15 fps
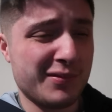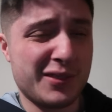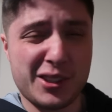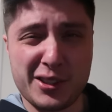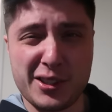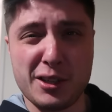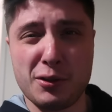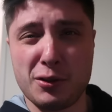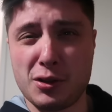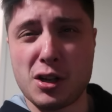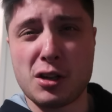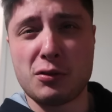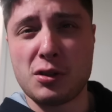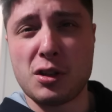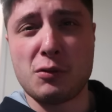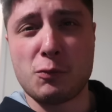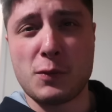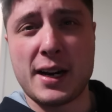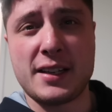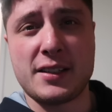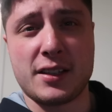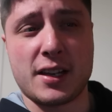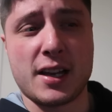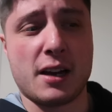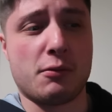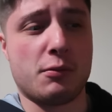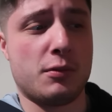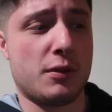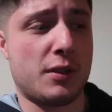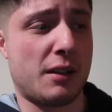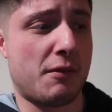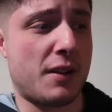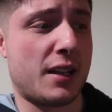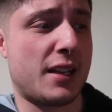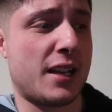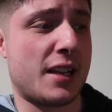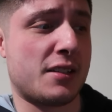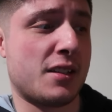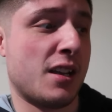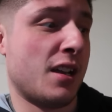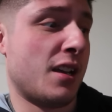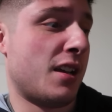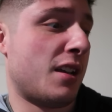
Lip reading: Still a long, long way to go. It really is.